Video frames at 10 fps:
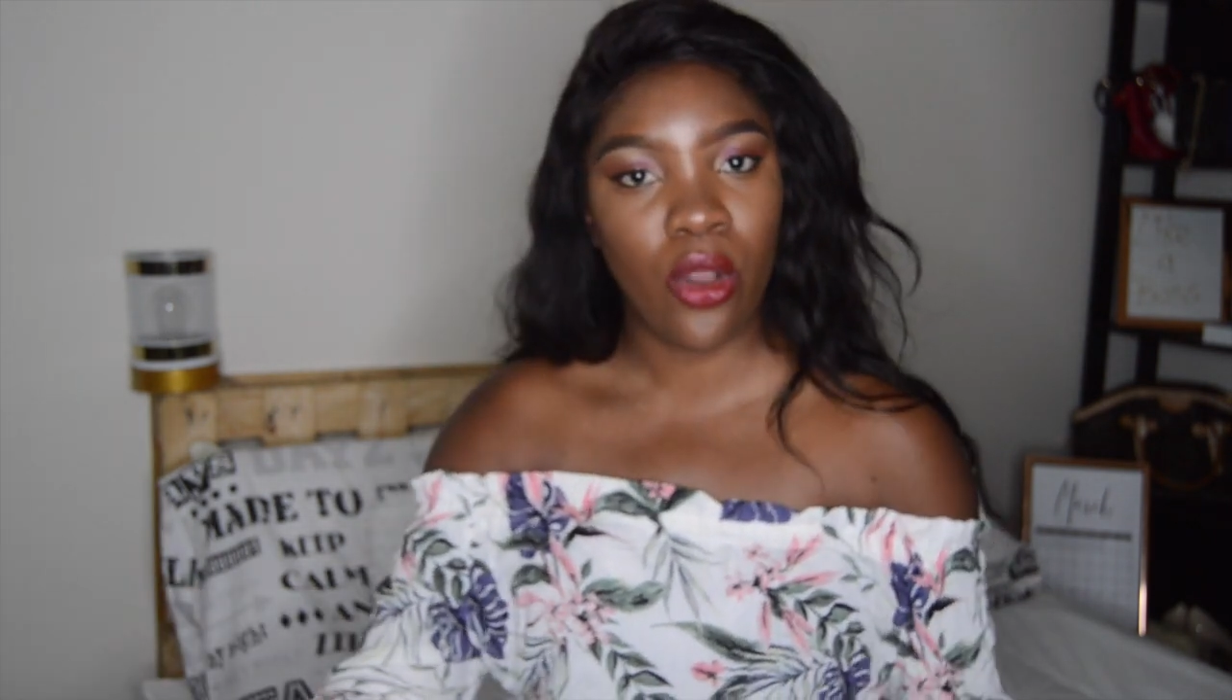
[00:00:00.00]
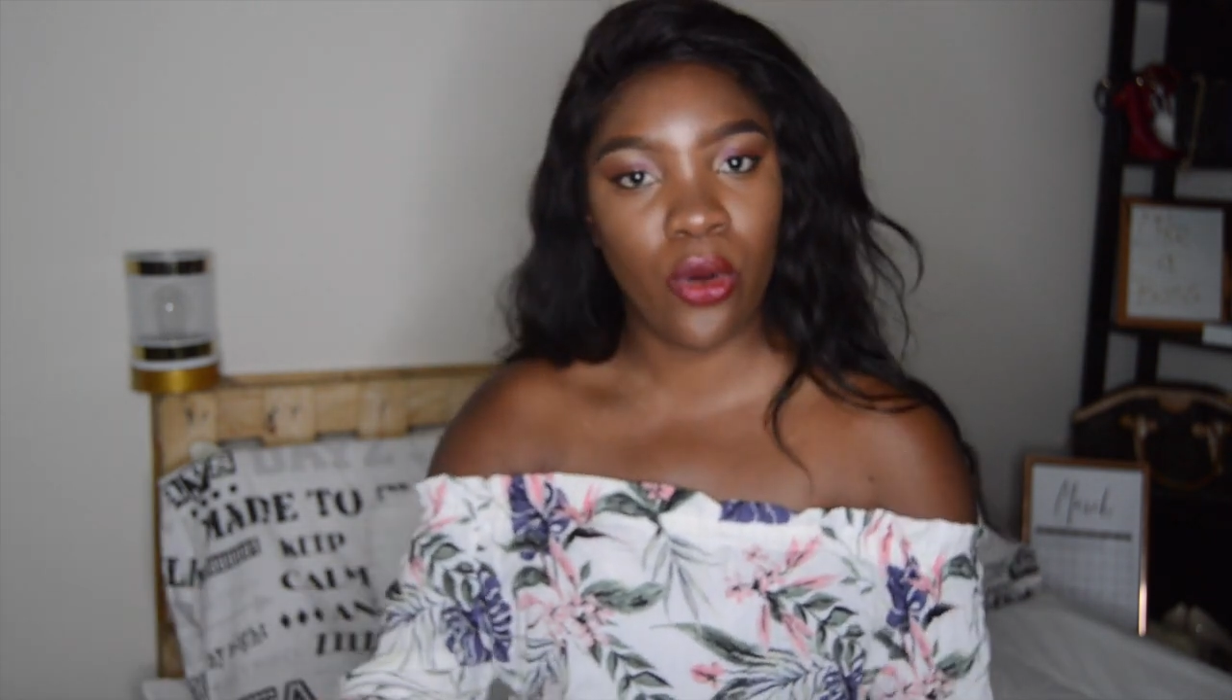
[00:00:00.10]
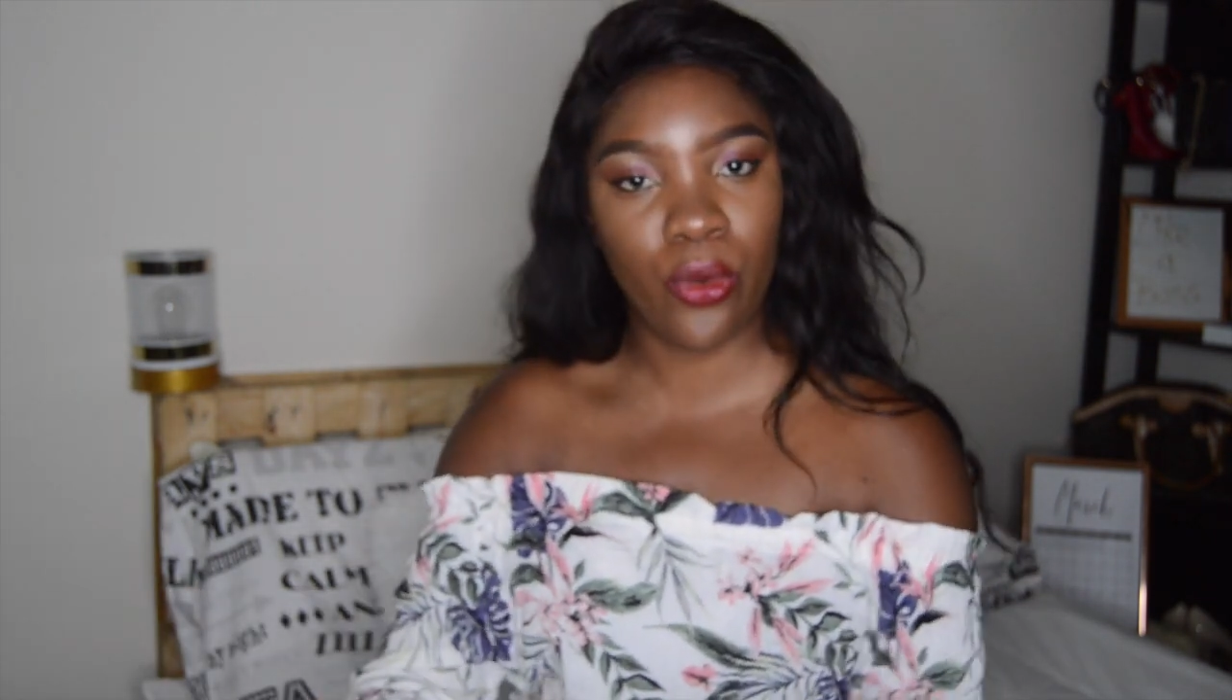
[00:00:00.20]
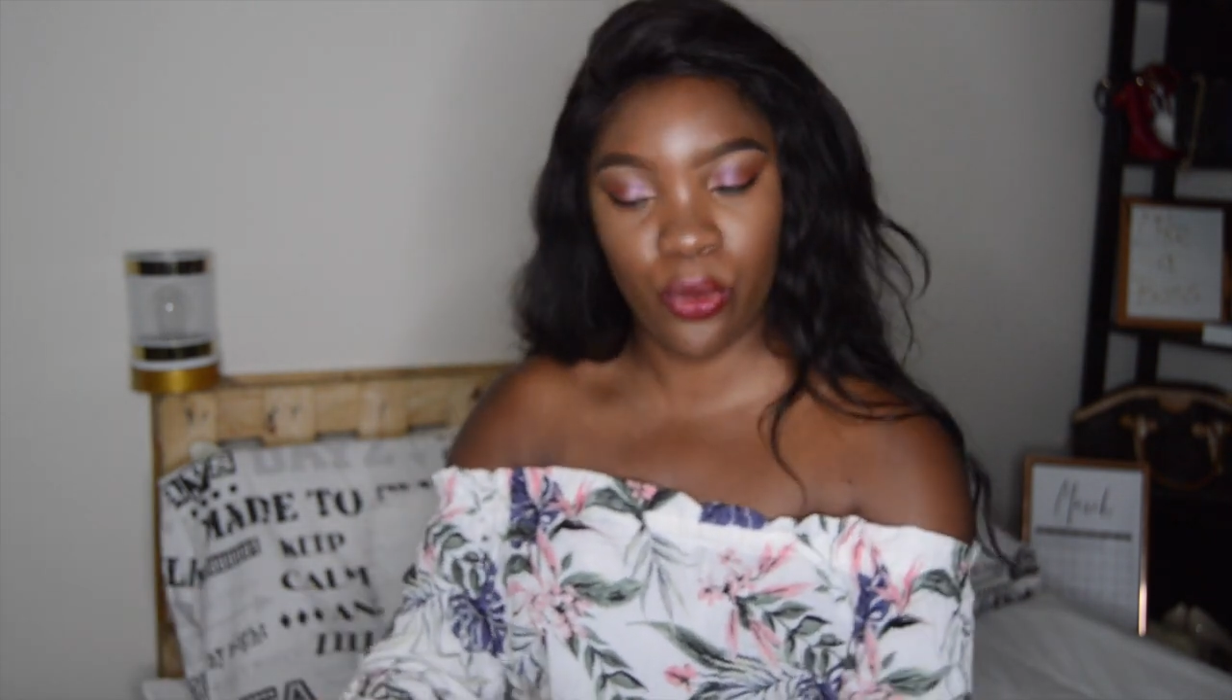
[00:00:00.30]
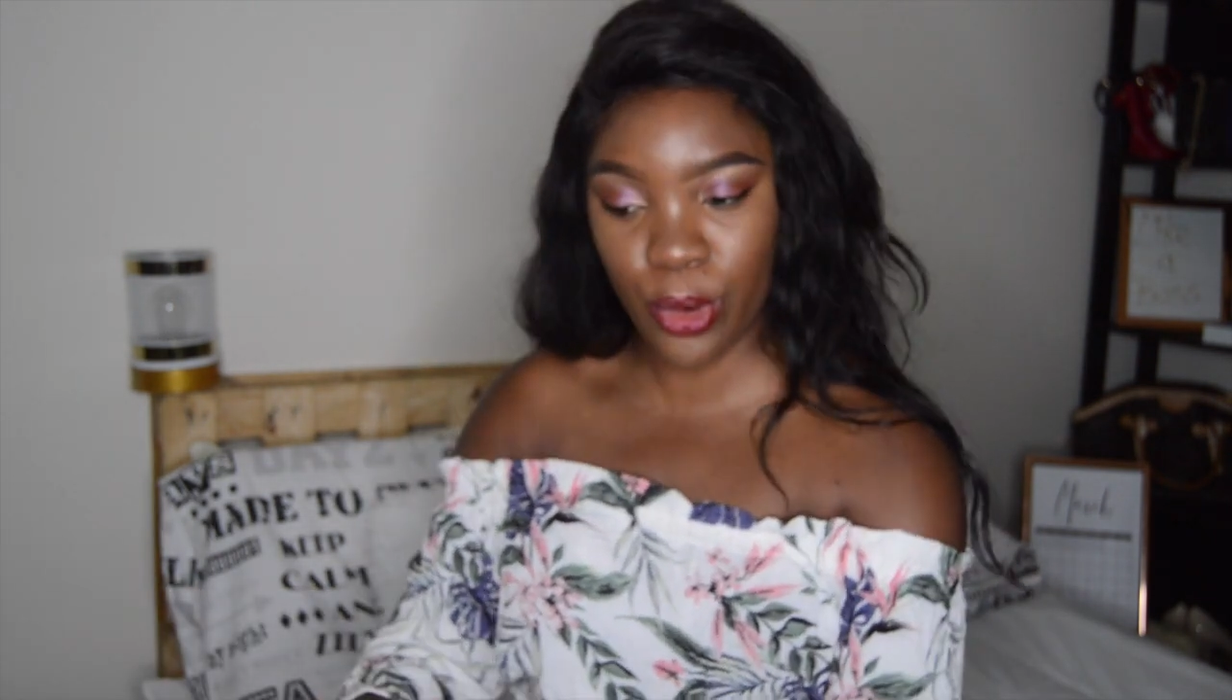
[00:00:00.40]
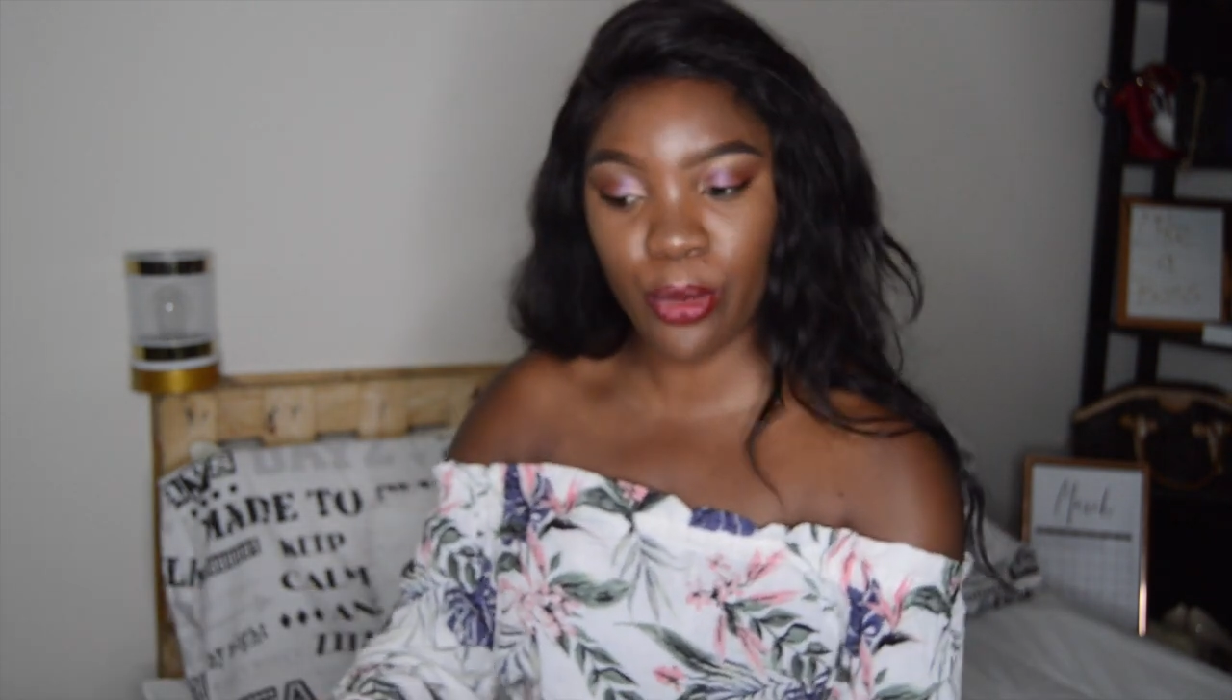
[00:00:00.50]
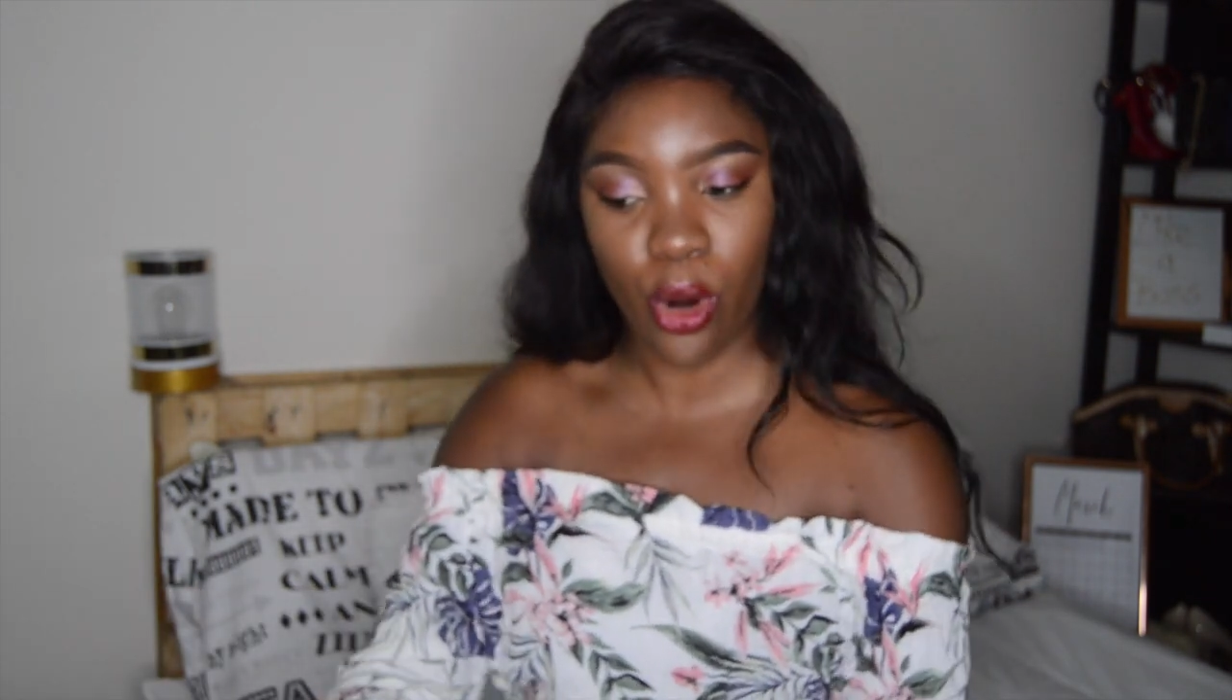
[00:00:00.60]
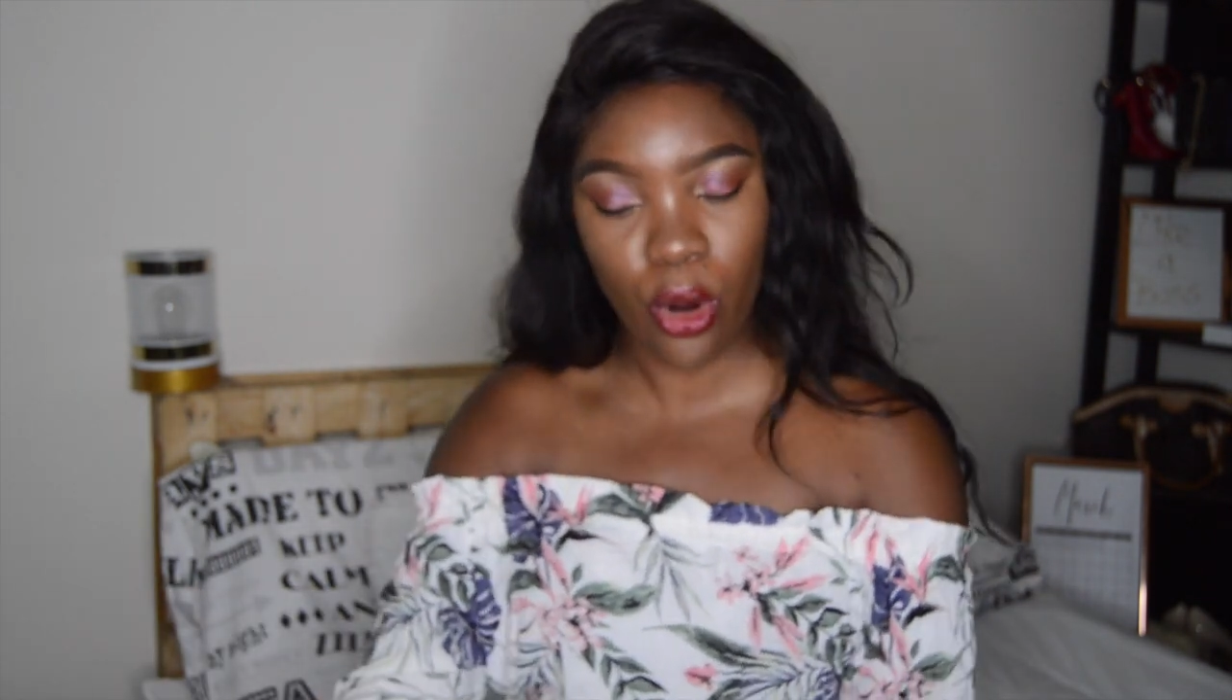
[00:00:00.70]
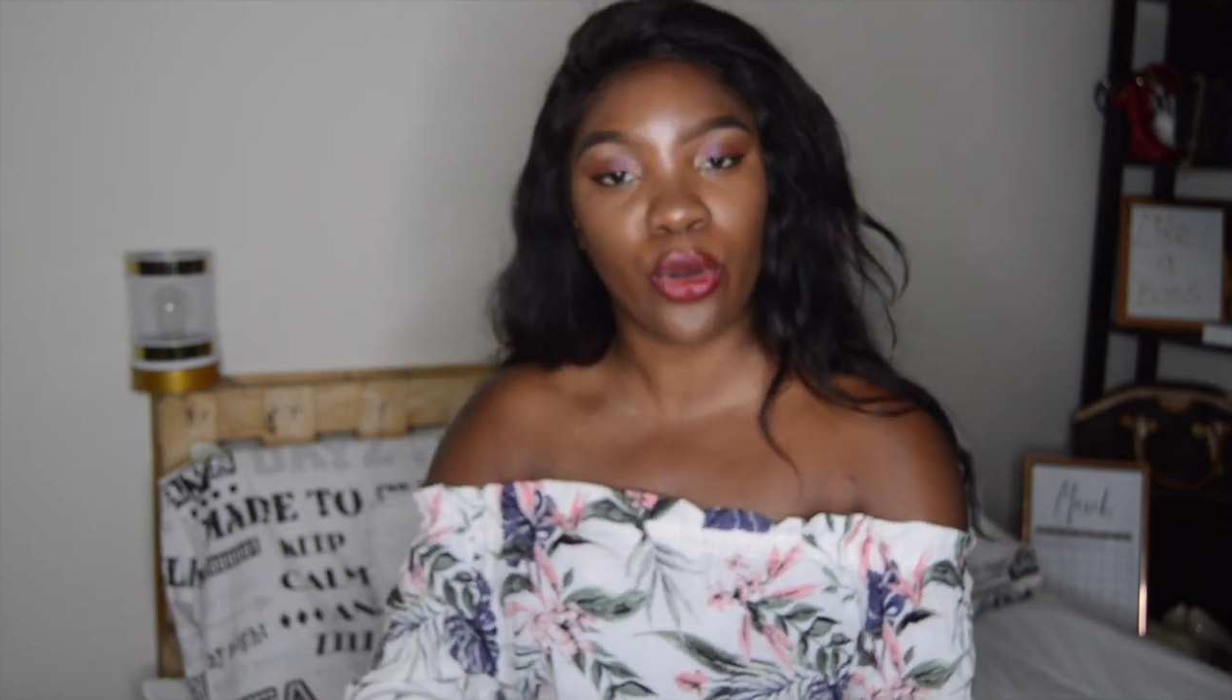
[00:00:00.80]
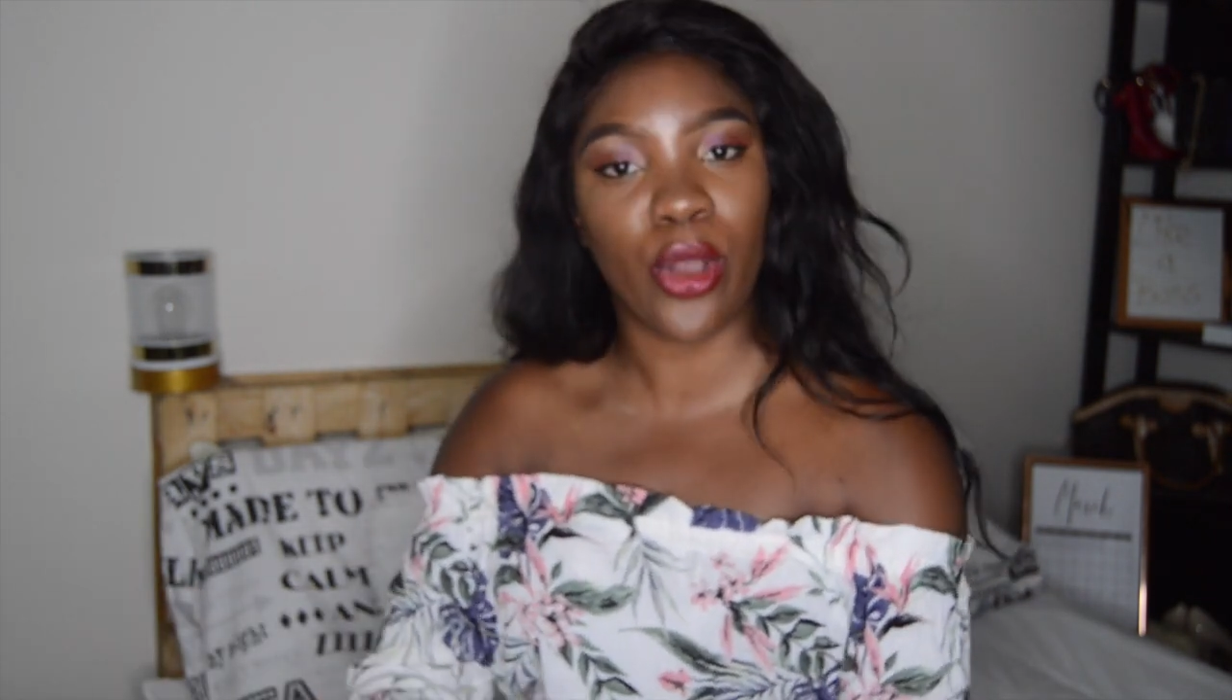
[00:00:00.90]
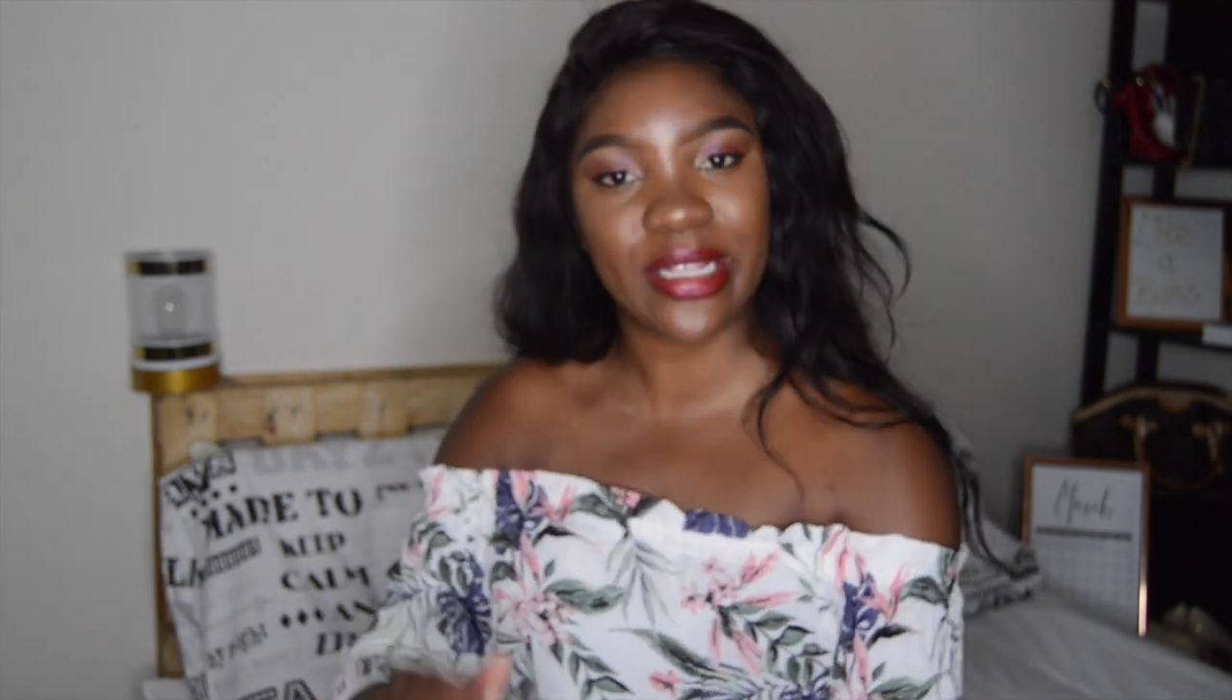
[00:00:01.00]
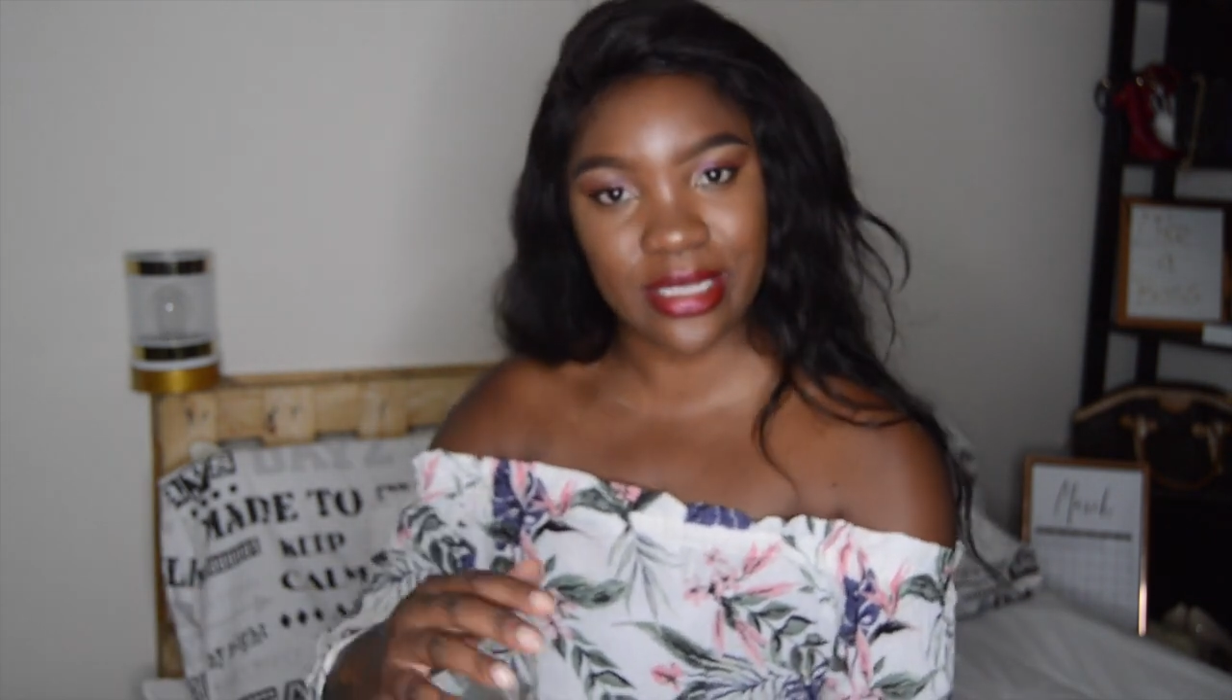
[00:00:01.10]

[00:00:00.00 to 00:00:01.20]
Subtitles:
we were all going